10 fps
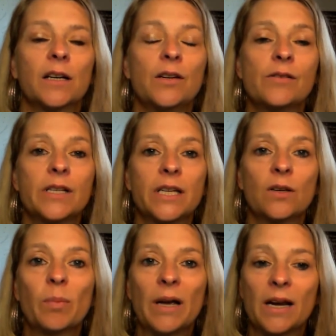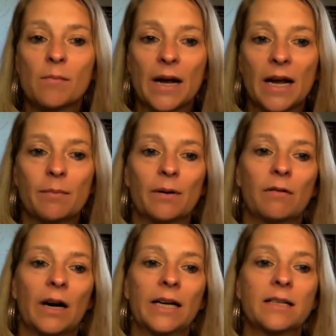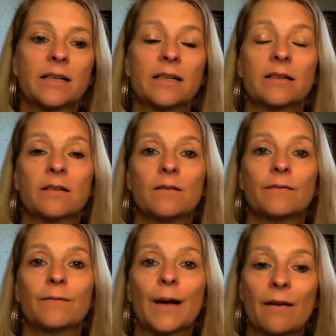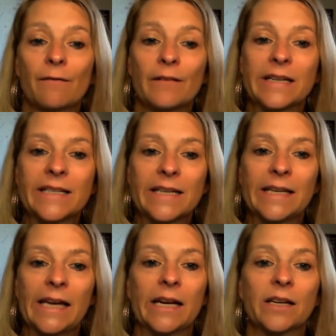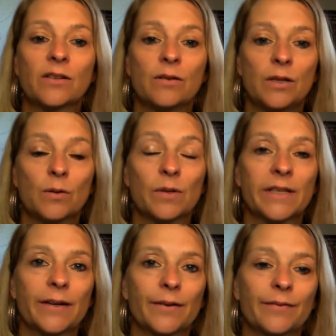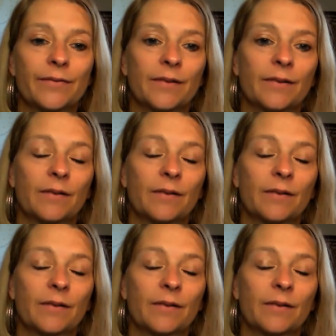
using your pen and paper, write a little forgiveness letter to yourself